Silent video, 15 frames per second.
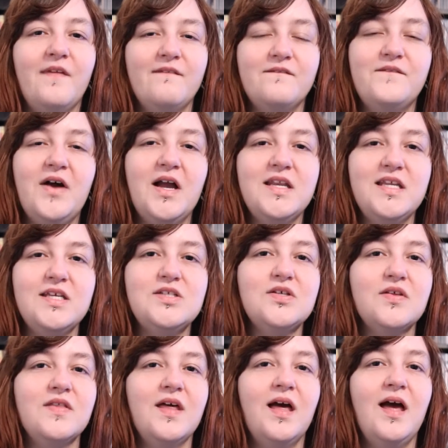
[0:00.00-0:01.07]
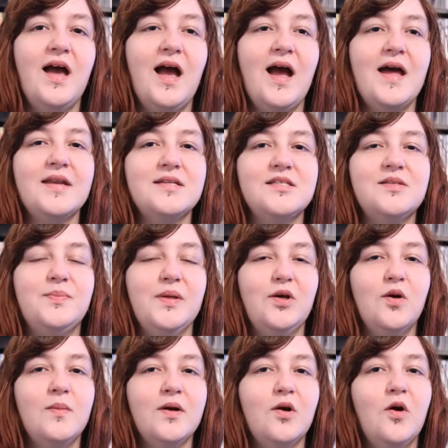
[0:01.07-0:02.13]
find each other and
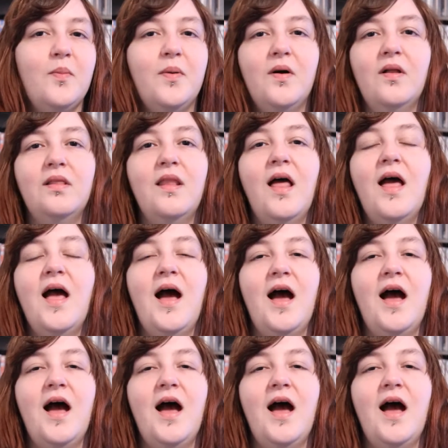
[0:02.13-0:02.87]
become a couple,